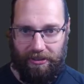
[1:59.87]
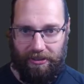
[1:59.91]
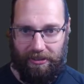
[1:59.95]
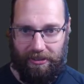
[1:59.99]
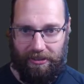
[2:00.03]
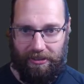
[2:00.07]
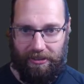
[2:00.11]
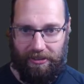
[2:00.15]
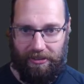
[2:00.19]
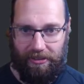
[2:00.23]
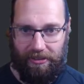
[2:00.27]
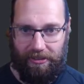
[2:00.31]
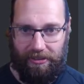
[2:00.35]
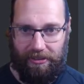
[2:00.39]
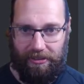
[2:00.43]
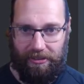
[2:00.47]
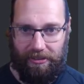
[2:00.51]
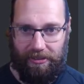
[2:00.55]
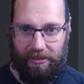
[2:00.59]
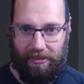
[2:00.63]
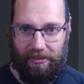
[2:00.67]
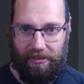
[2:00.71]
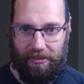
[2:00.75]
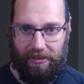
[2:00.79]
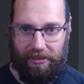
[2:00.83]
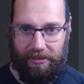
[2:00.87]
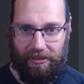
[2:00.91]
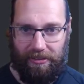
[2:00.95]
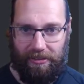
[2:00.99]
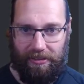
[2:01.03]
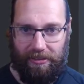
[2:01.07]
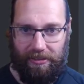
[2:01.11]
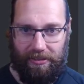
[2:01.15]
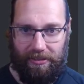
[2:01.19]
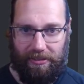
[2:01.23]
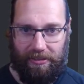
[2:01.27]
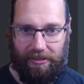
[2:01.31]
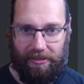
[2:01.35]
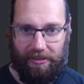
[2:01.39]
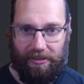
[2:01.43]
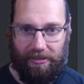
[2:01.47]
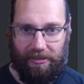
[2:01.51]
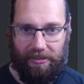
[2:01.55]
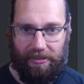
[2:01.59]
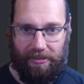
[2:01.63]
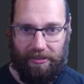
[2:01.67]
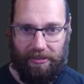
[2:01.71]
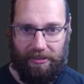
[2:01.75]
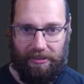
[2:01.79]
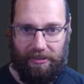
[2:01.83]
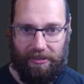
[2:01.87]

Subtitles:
(silence)